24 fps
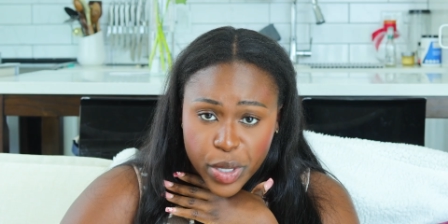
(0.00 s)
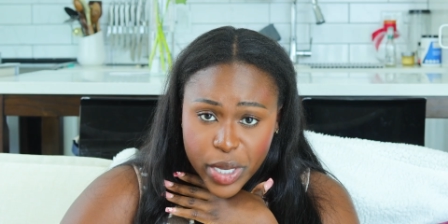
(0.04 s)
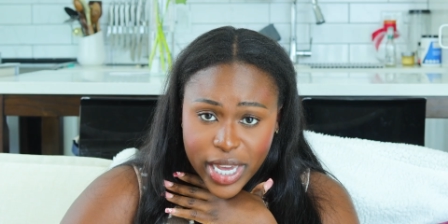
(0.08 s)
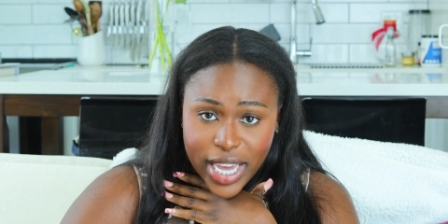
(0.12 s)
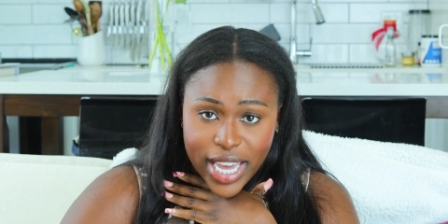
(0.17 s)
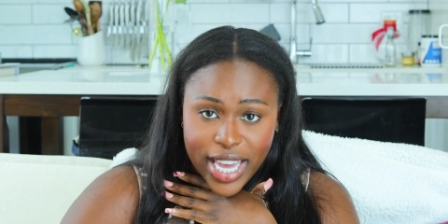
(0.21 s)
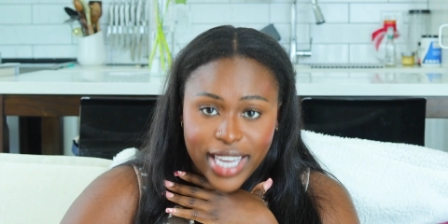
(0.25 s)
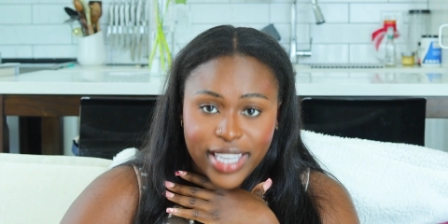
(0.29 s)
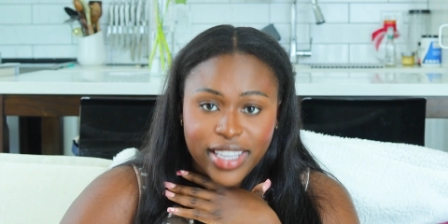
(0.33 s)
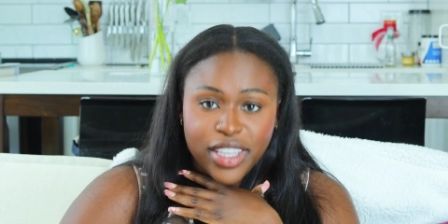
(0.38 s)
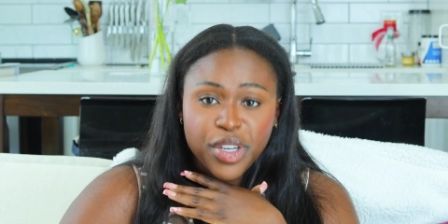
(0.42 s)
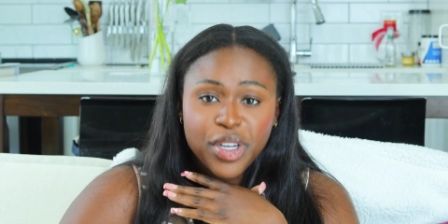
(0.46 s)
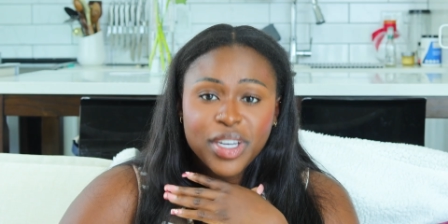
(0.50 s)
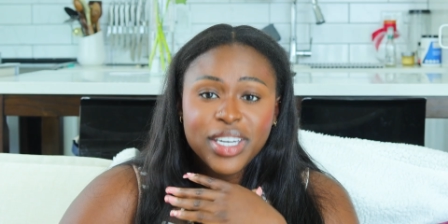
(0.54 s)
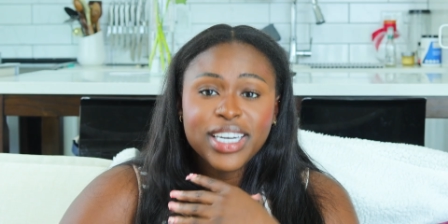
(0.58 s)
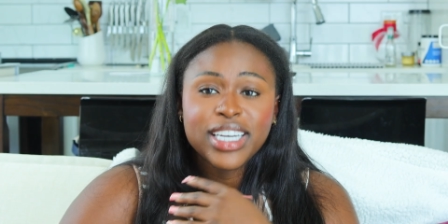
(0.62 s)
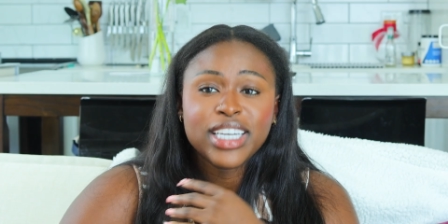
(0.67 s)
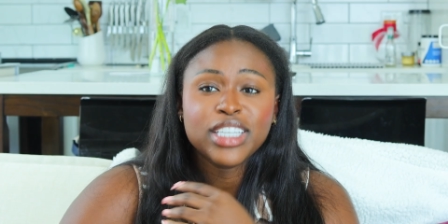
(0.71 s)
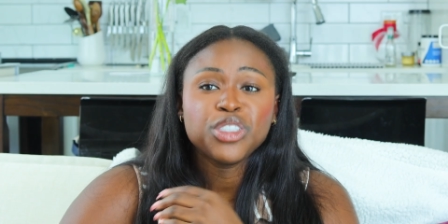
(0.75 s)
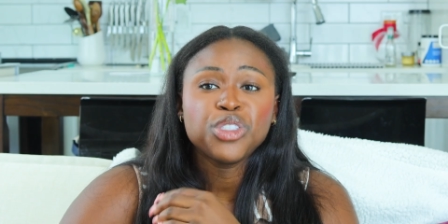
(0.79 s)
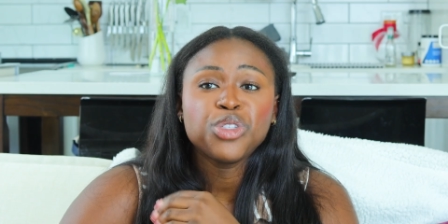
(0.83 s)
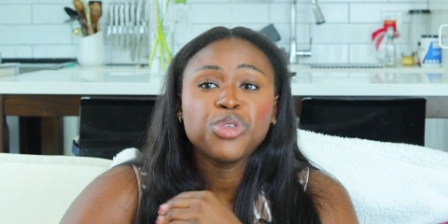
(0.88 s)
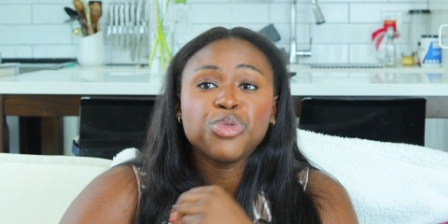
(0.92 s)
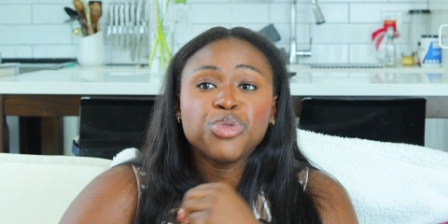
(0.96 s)
Okay, they're going
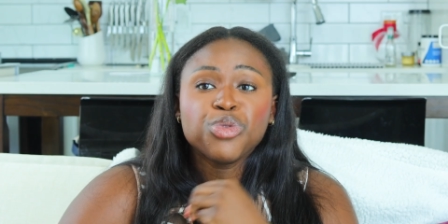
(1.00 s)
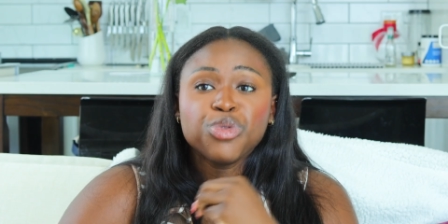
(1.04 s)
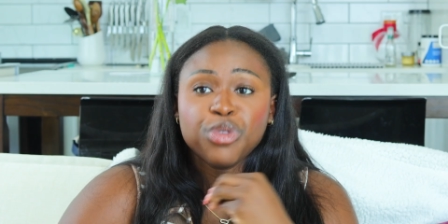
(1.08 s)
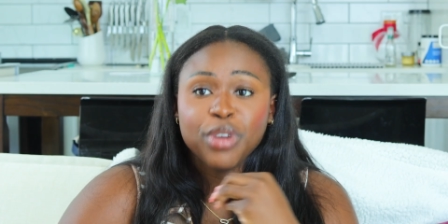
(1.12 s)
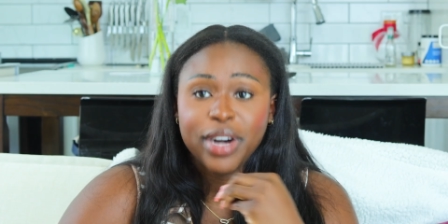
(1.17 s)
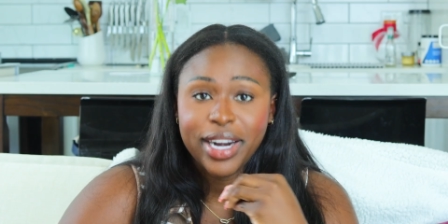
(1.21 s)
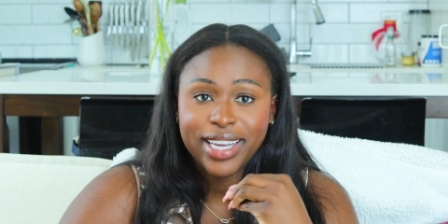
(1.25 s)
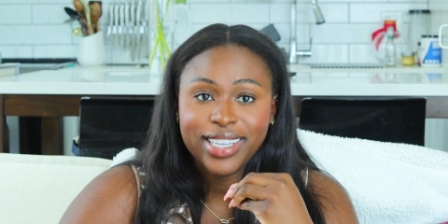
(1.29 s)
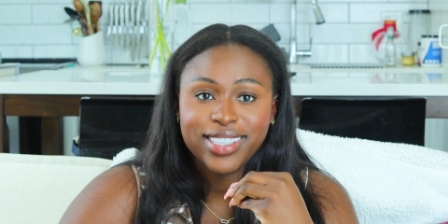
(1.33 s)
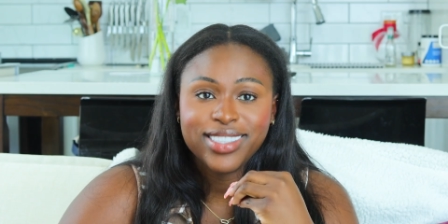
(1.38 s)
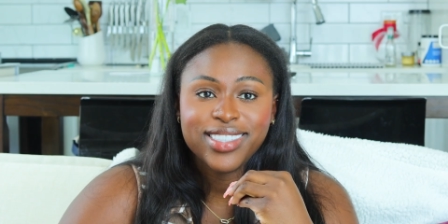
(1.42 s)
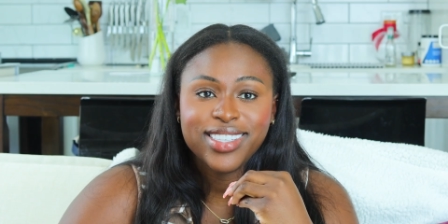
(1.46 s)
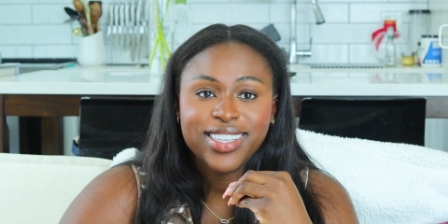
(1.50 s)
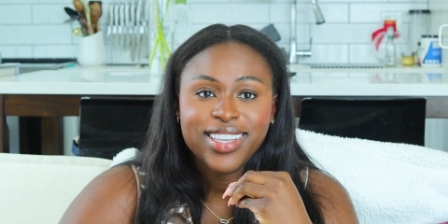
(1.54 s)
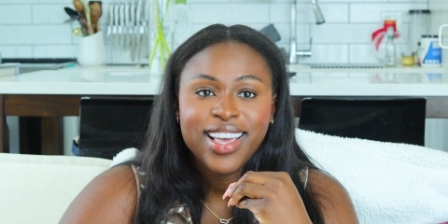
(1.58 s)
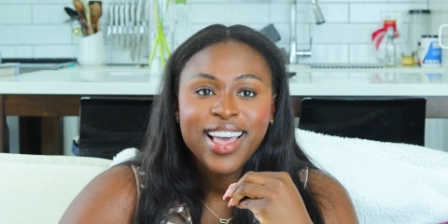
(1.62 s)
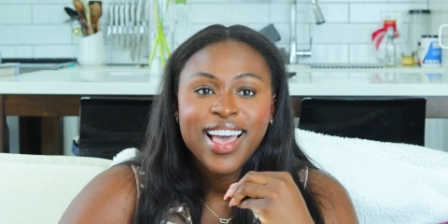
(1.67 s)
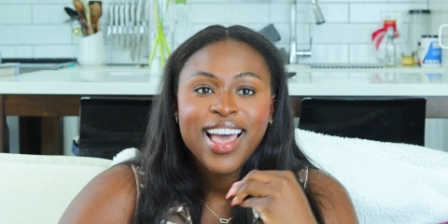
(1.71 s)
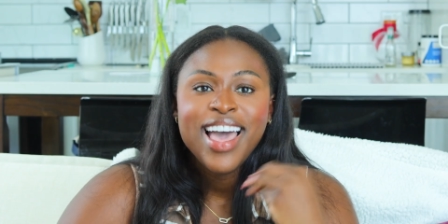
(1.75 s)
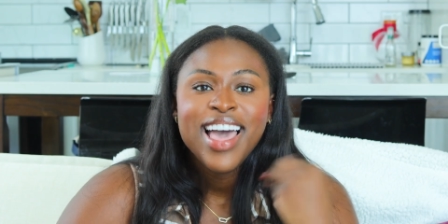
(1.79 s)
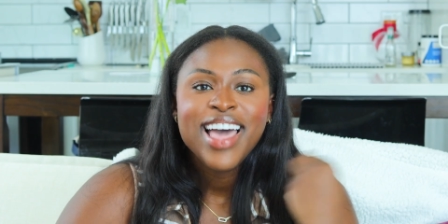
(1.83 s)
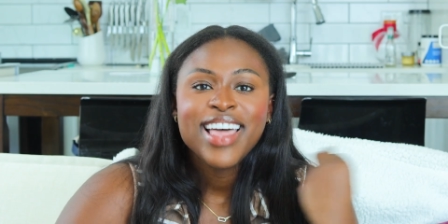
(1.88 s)
to get you right.